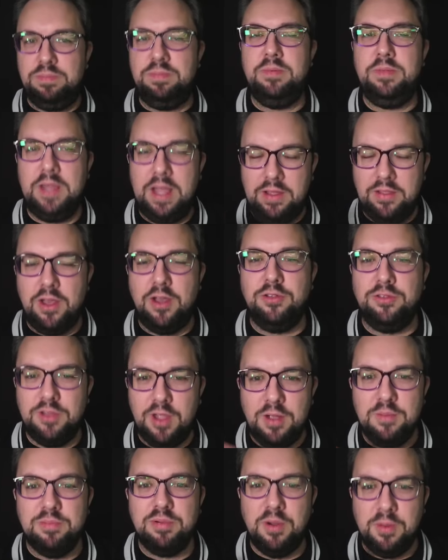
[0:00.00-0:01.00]
Now those
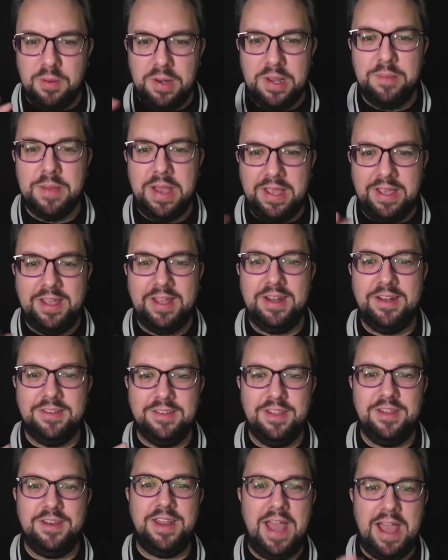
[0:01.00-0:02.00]
don't probably make it
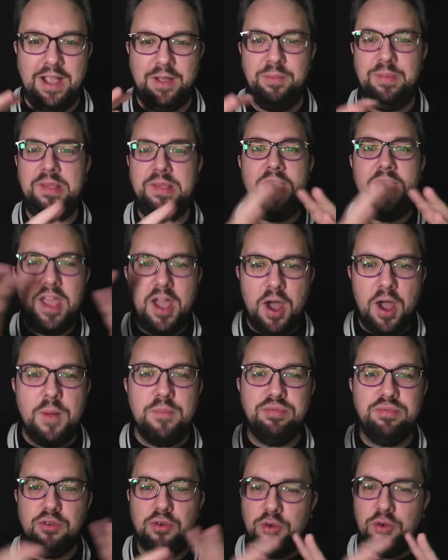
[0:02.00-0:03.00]
into the deck, but they are
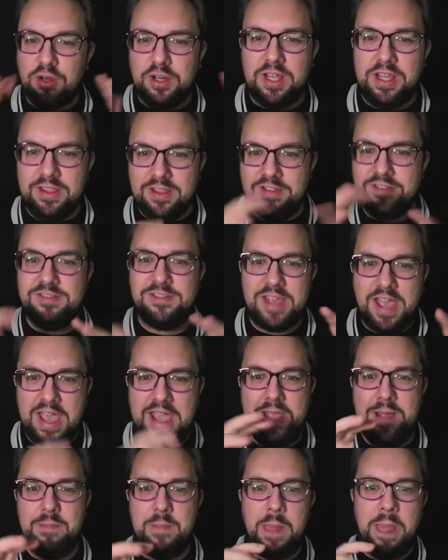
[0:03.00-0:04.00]
broadly the
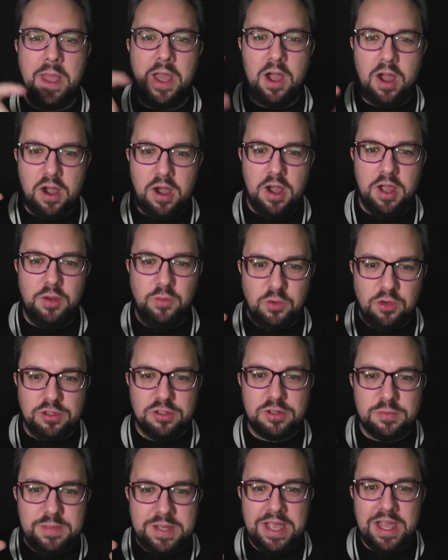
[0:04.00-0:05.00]
same I
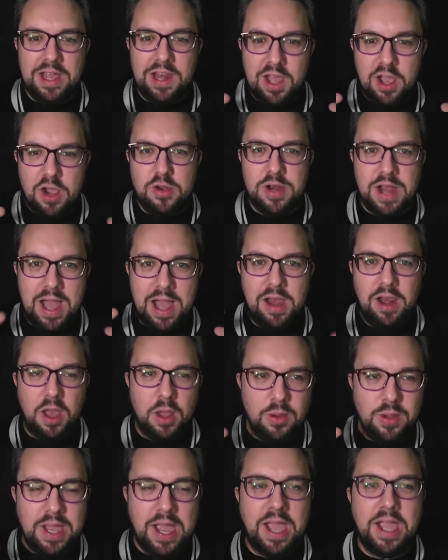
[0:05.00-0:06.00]
want to be alone at a
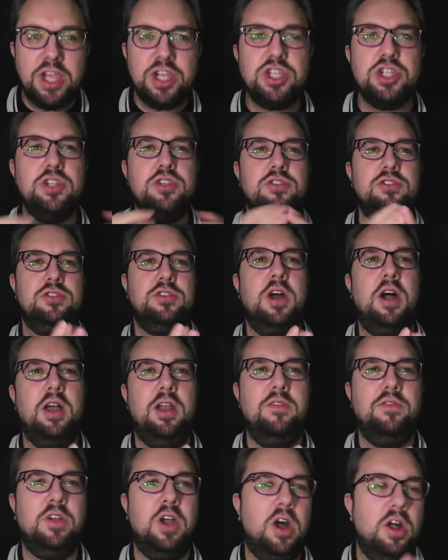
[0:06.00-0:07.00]
location
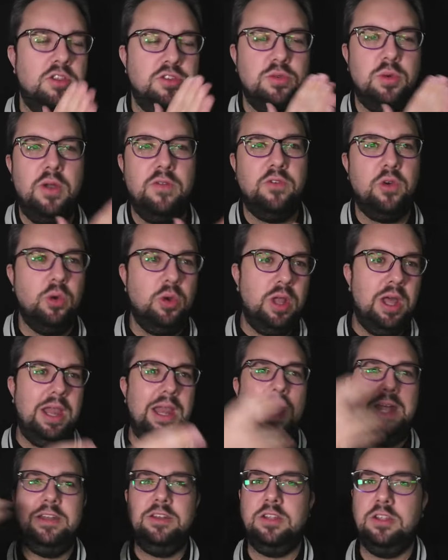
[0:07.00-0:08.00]
style of card, so I've called it
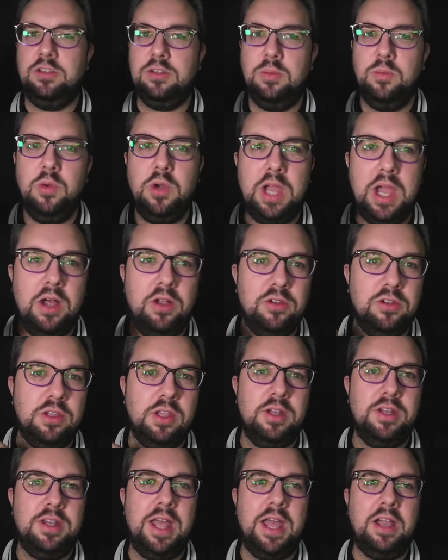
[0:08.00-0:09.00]
Atlantis, and we'll get onto
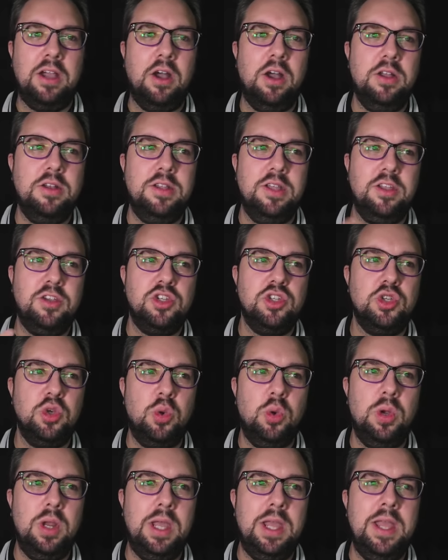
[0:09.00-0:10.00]
the deck ideas
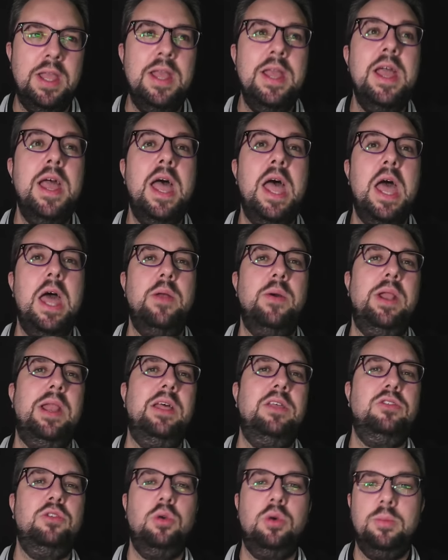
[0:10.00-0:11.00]
shortly. Anyway,
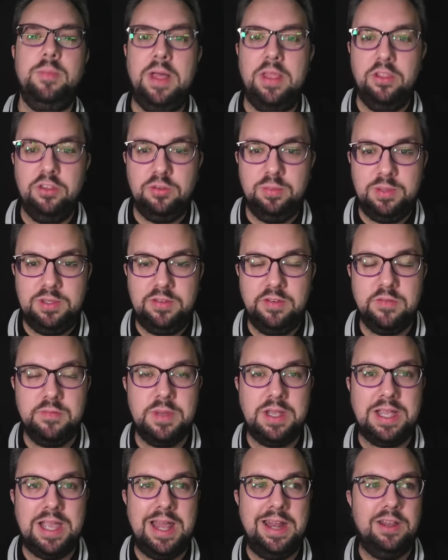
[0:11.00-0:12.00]
let's talk about the specific
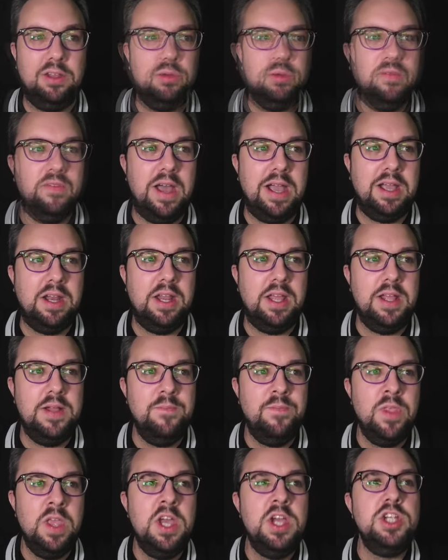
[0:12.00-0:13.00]
mechanics with Agony.
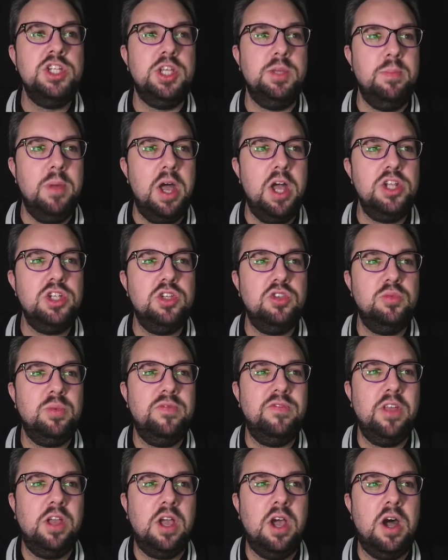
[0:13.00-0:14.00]
She merges
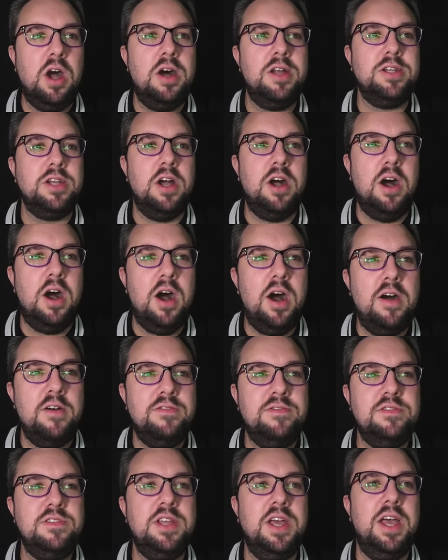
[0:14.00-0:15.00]
with the card
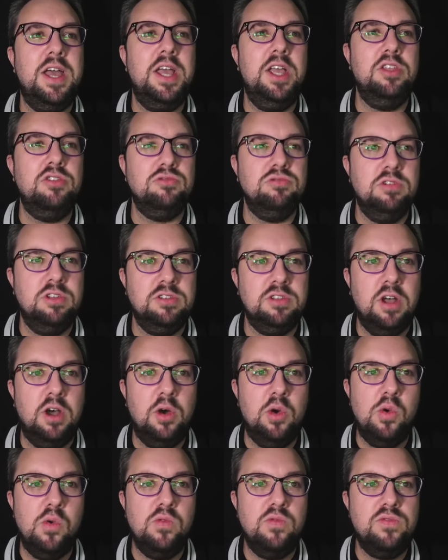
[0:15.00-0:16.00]
after it's
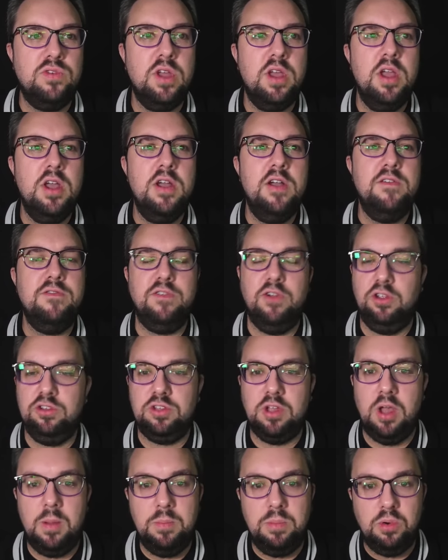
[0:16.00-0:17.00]
resolved. For
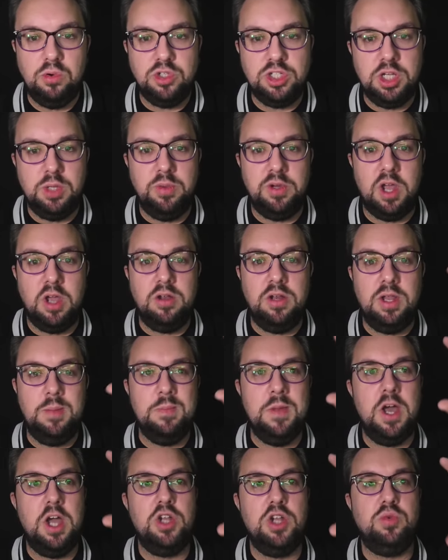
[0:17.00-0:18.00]
example, she would only
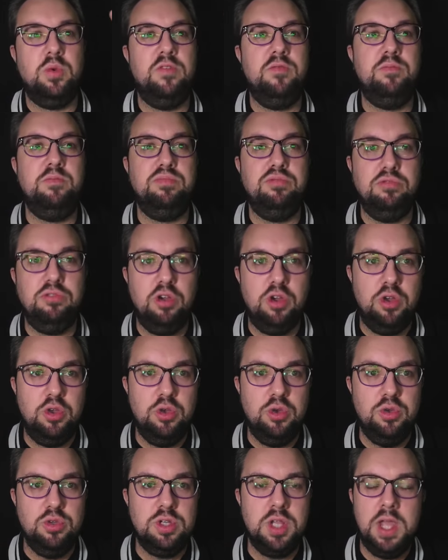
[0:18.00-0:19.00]
merge with
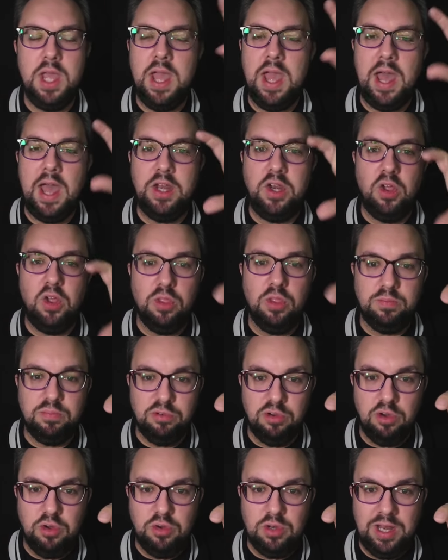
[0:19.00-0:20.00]
Brood and not the
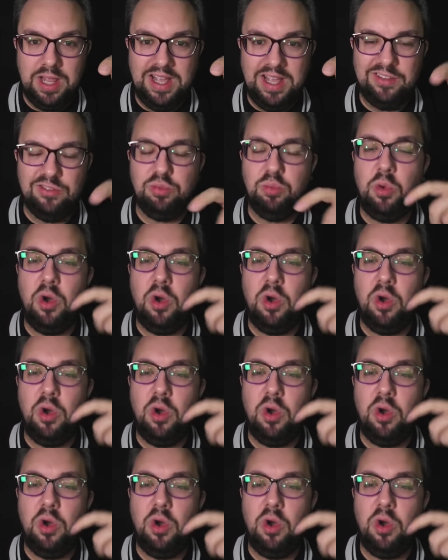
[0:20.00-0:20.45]
Broodlings.